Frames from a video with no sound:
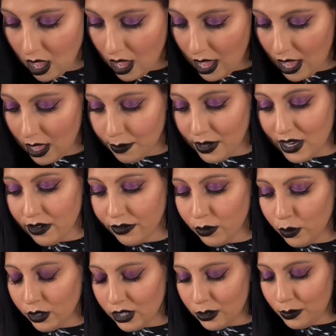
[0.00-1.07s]
And of
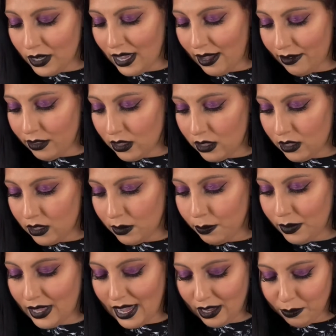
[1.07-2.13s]
course we have the
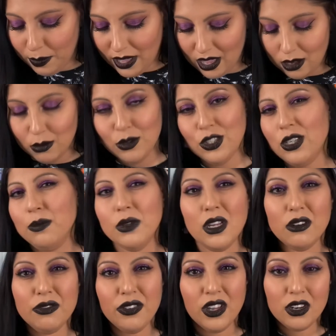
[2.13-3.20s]
black pen, which I'm not a
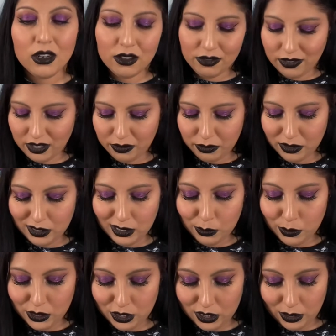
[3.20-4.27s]
fan of. I really
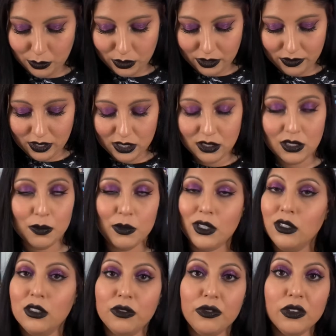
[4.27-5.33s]
wish they would have done
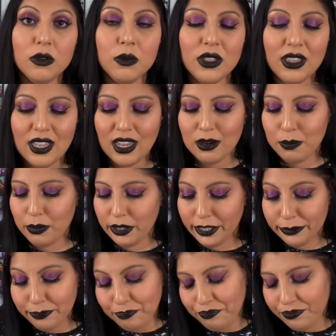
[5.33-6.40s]
something different with that, but
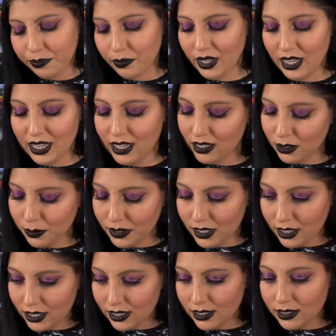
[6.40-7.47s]
it is what
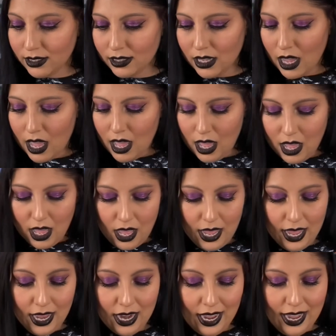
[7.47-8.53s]
it is.
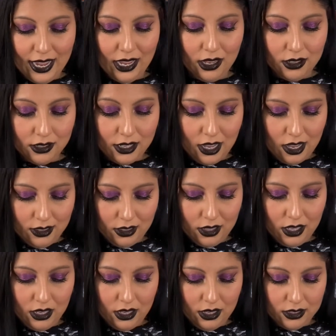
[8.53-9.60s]
And I got
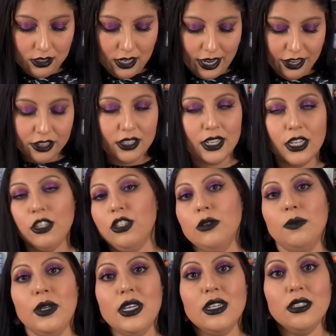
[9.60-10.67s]
the entire collection
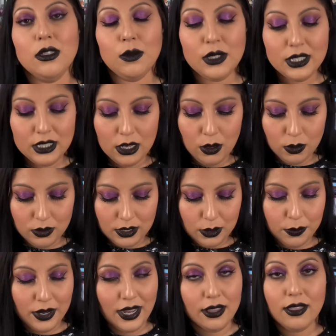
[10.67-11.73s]
because it was the only
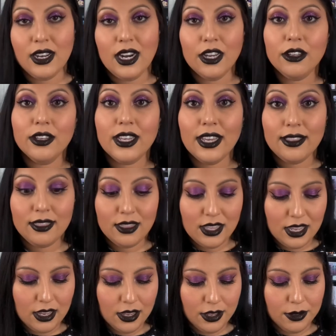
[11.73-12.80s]
way that I could get
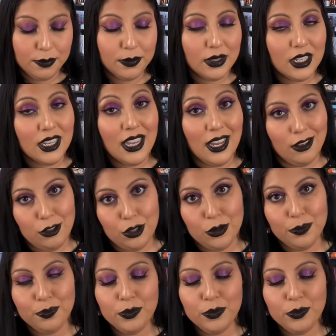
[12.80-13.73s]
the candle.